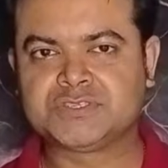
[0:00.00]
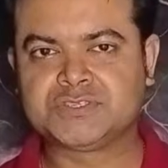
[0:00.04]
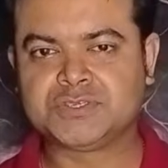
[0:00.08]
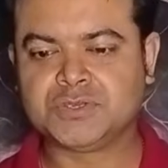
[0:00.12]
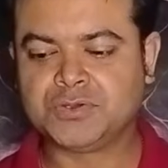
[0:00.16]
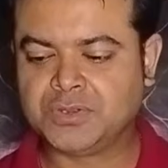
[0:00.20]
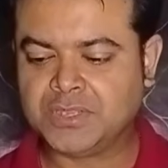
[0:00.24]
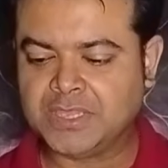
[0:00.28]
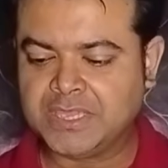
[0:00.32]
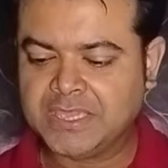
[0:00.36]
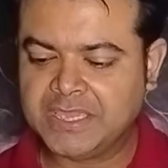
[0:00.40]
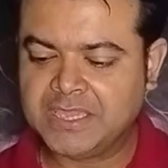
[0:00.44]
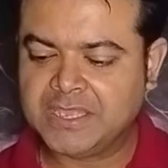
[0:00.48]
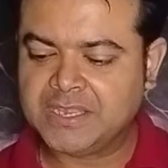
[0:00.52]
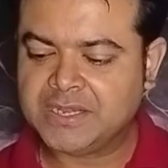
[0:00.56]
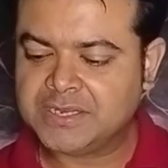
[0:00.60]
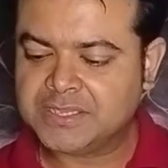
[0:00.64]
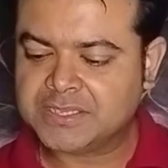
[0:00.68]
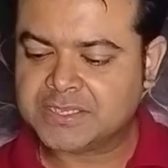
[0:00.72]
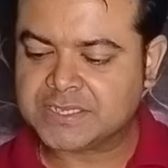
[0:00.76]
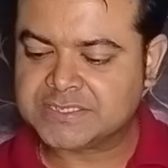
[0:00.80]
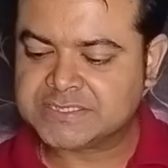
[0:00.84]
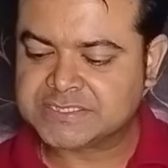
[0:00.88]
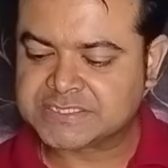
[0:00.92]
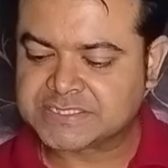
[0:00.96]
So here
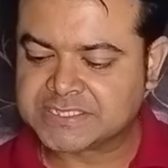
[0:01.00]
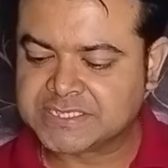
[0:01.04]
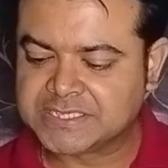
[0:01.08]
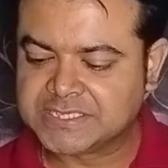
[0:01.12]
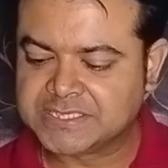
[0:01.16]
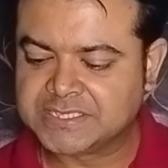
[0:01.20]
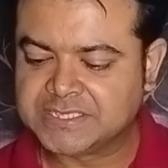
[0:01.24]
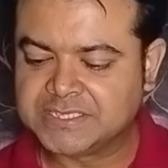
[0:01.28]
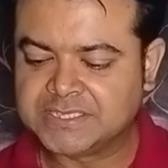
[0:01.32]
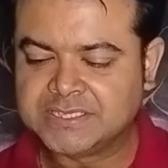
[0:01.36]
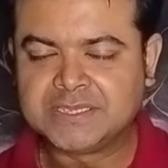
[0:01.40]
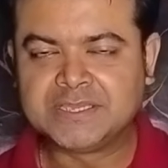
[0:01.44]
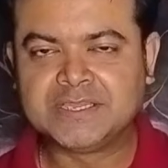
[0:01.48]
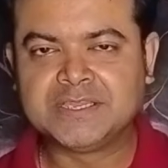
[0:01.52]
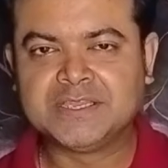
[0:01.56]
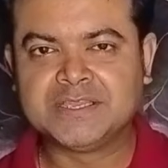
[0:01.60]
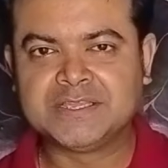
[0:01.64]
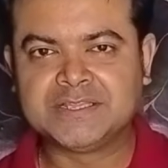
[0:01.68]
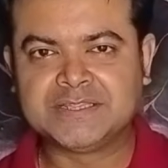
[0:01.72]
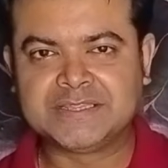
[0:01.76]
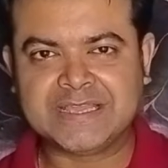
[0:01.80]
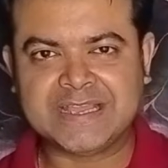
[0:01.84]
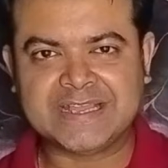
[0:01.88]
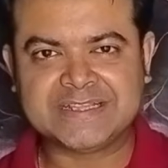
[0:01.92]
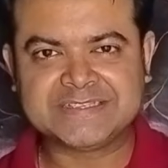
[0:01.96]
you can see
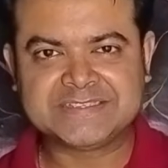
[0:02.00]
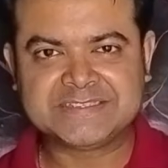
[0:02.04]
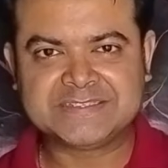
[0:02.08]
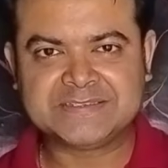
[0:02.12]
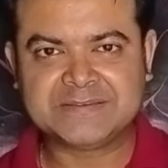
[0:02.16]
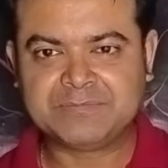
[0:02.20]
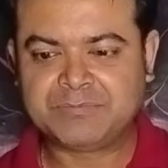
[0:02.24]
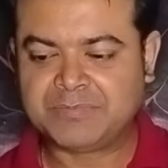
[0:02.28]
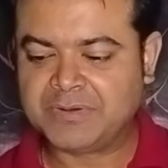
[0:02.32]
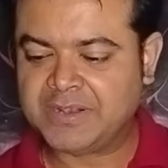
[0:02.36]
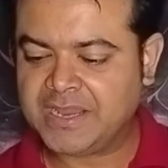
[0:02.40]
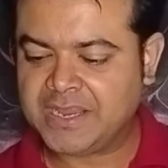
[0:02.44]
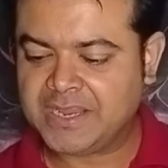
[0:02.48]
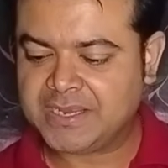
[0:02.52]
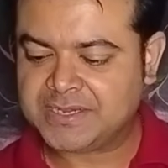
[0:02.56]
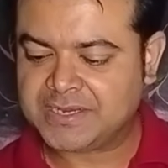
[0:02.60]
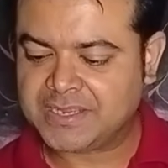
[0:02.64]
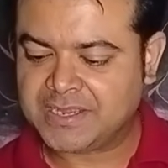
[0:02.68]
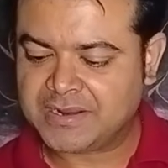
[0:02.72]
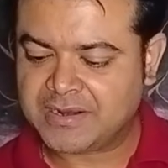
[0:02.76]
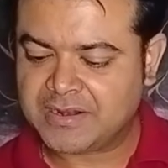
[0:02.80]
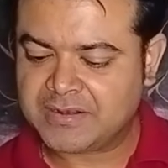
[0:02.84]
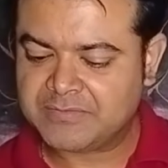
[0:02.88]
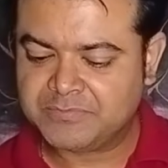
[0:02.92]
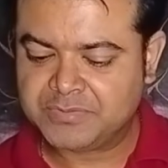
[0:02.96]
that's the brand
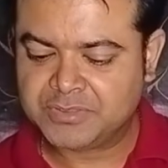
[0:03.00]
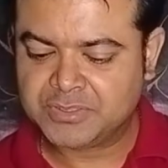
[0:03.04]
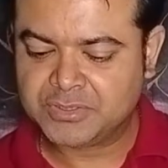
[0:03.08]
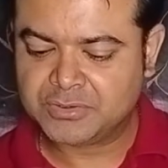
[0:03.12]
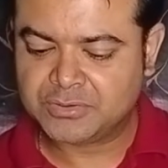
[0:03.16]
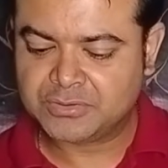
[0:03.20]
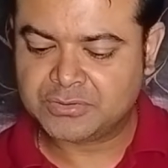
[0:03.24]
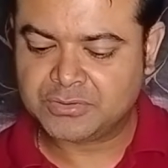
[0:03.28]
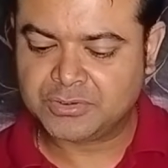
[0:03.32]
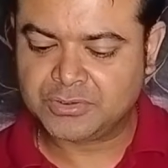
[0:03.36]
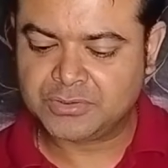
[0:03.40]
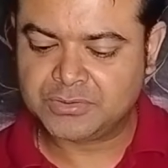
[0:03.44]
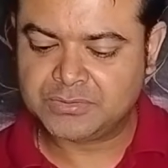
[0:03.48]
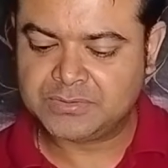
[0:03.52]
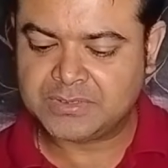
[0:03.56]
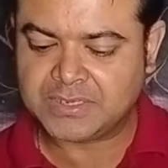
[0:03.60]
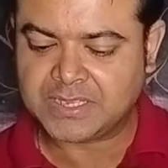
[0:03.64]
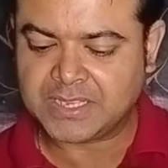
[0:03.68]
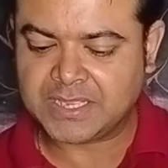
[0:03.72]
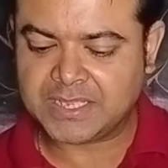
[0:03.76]
RBOCO,